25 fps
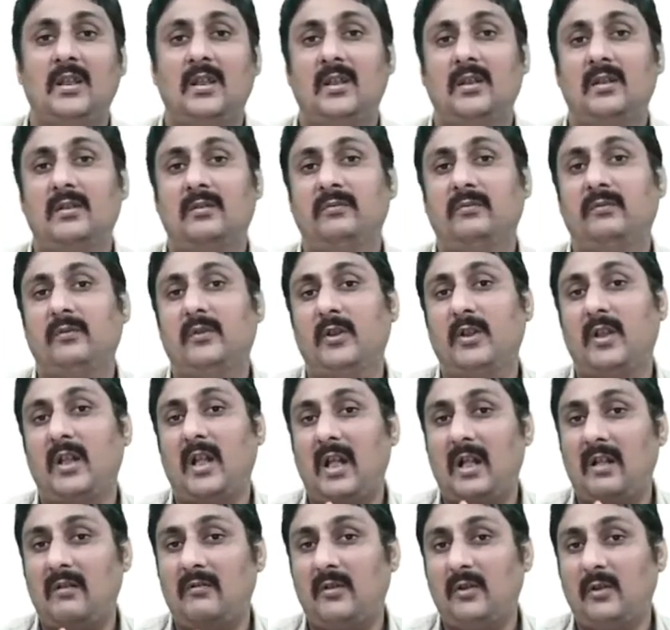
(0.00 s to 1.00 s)
for
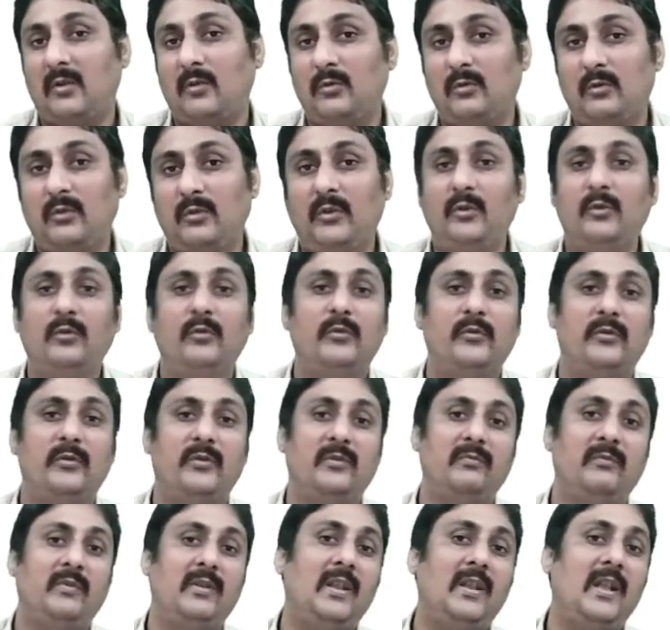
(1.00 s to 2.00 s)
our own use
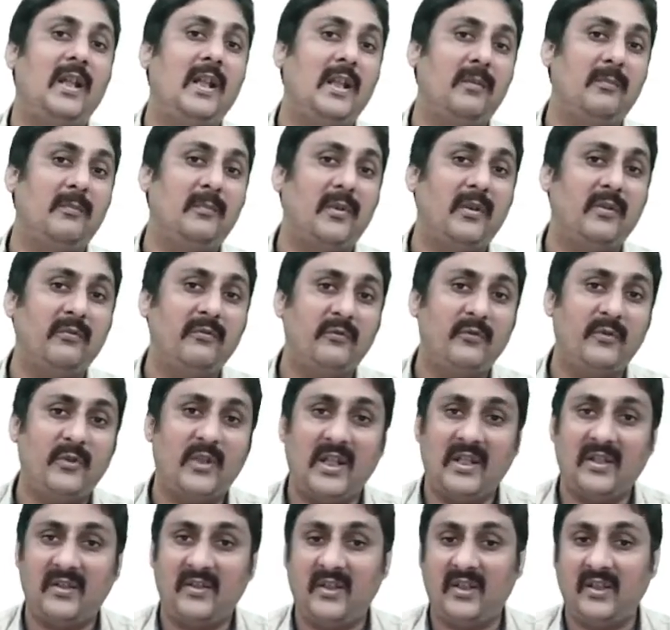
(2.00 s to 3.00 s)
with the help of
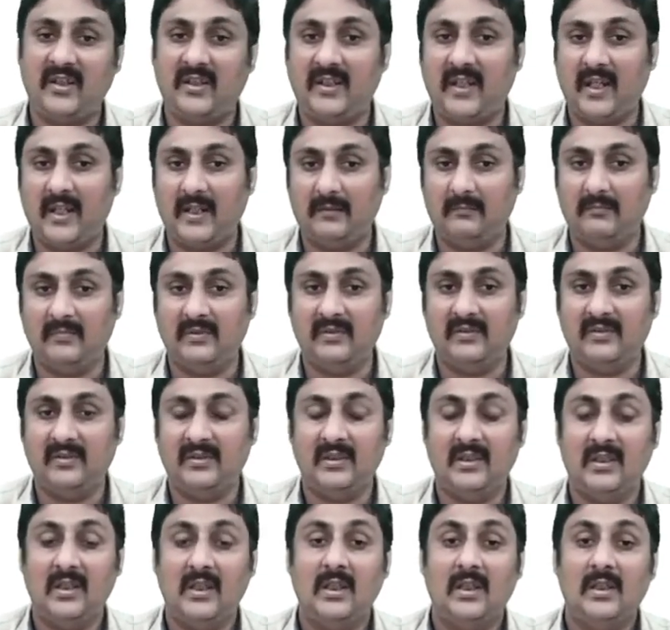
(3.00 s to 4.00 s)
transgenic animals.
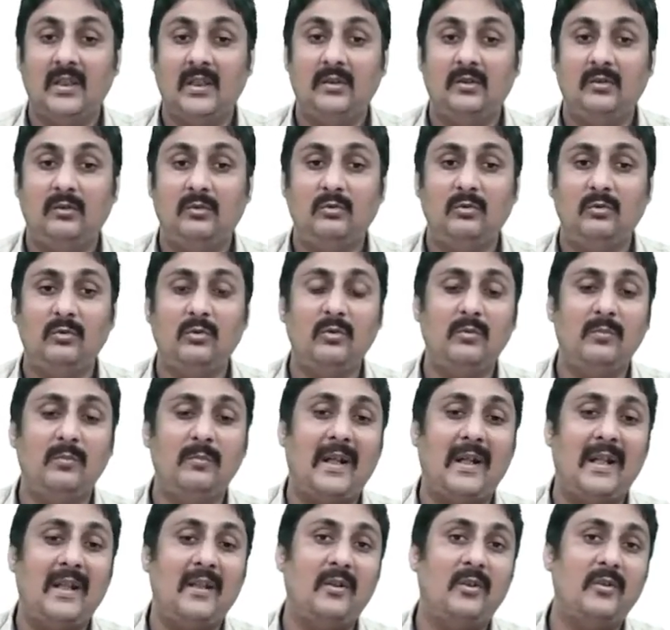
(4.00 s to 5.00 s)

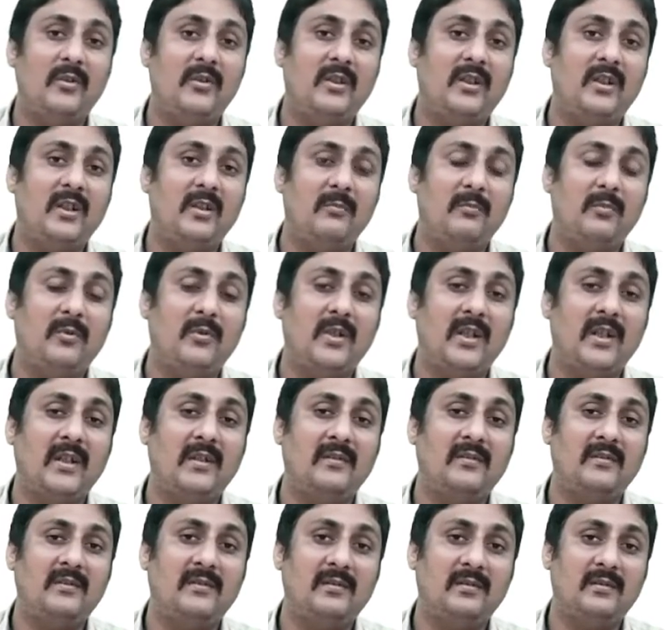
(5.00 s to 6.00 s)
Biological
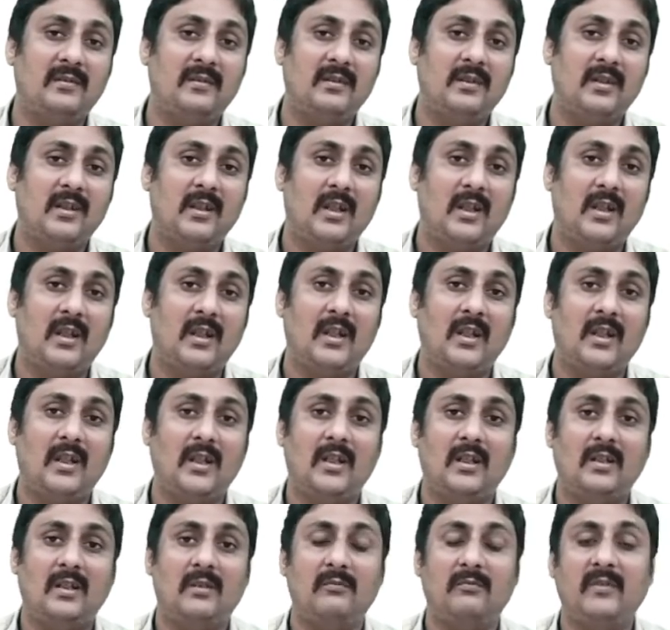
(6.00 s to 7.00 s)
products
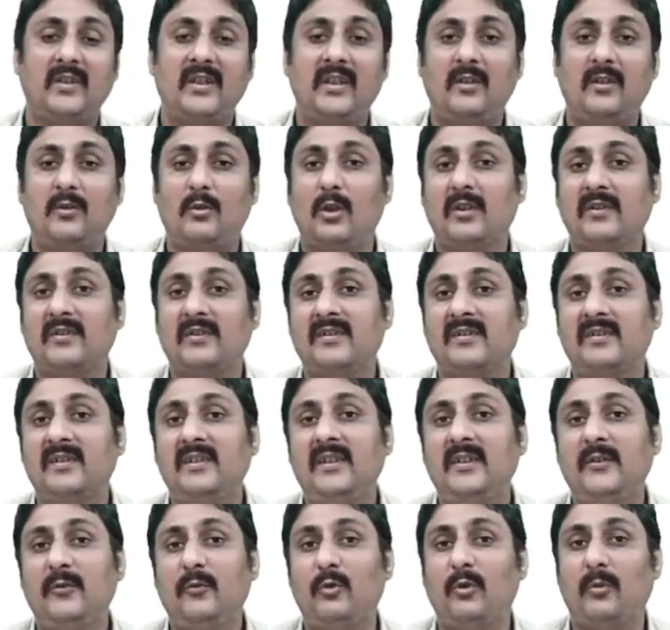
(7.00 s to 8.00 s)
are very
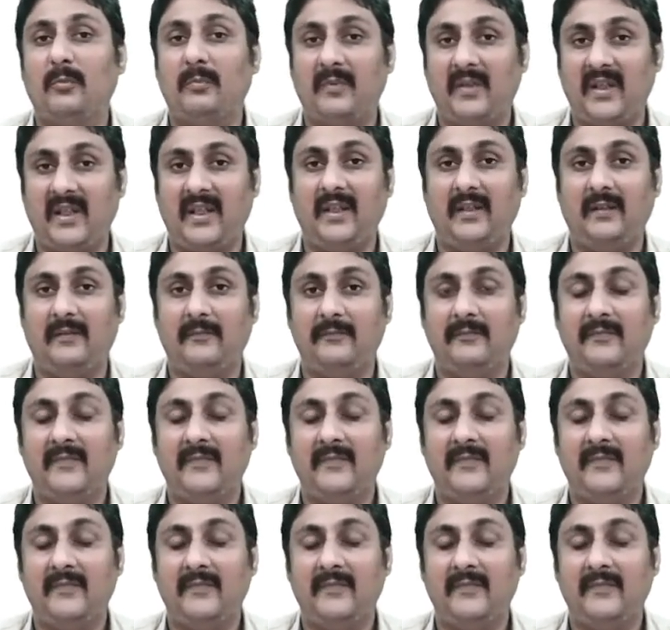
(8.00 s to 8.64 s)
costly to obtain,